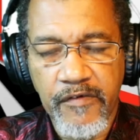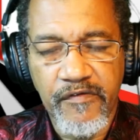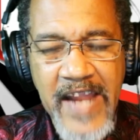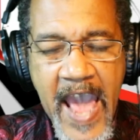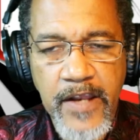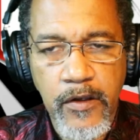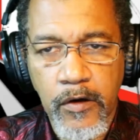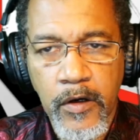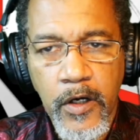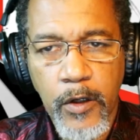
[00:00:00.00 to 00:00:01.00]
Nadler,
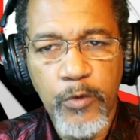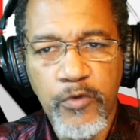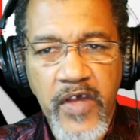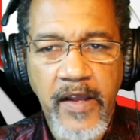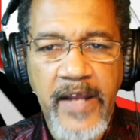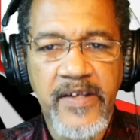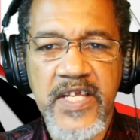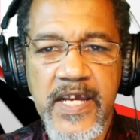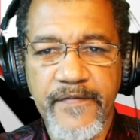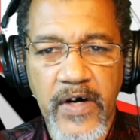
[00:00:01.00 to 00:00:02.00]
who's saying
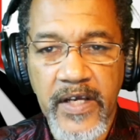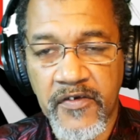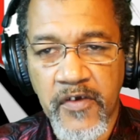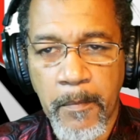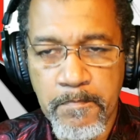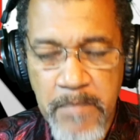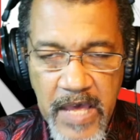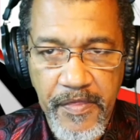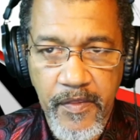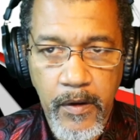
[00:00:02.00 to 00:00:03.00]
Antifa is a
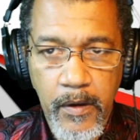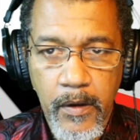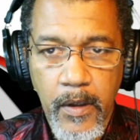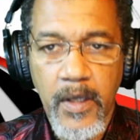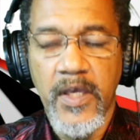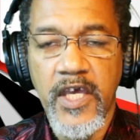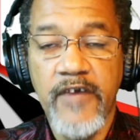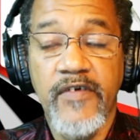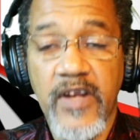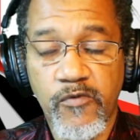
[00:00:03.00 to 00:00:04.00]
myth,
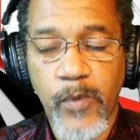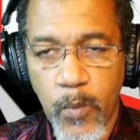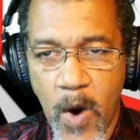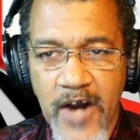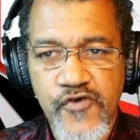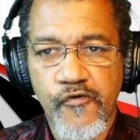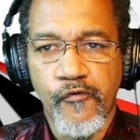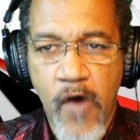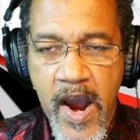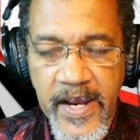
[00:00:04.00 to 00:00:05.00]
even as we watch
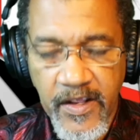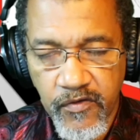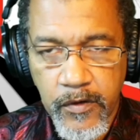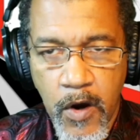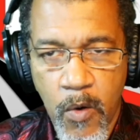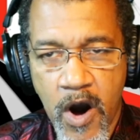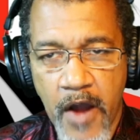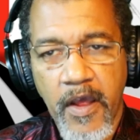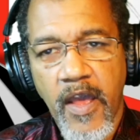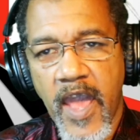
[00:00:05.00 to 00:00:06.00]
riots go on,
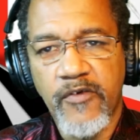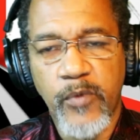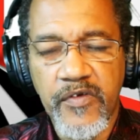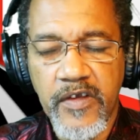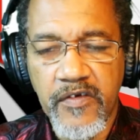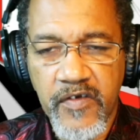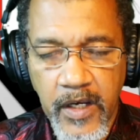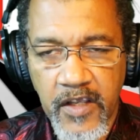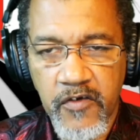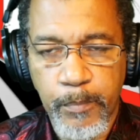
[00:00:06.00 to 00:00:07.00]
as we see
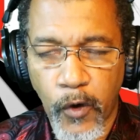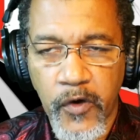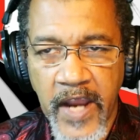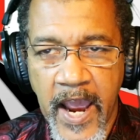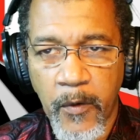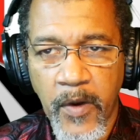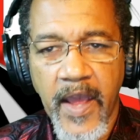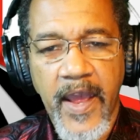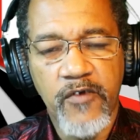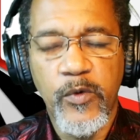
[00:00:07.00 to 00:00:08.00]
cities burn down,
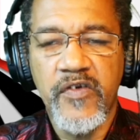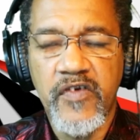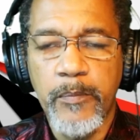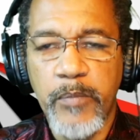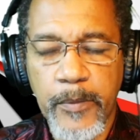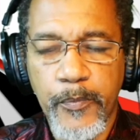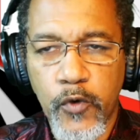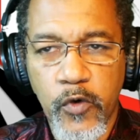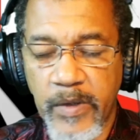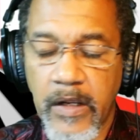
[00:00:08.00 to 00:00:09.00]
as we see people
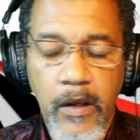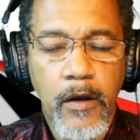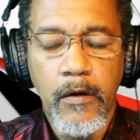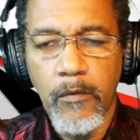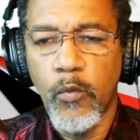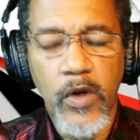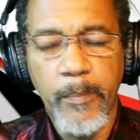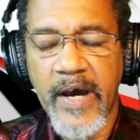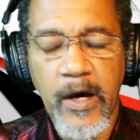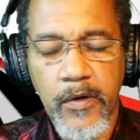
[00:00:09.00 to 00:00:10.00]
who've been... What
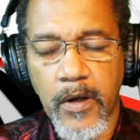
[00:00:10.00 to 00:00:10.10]
about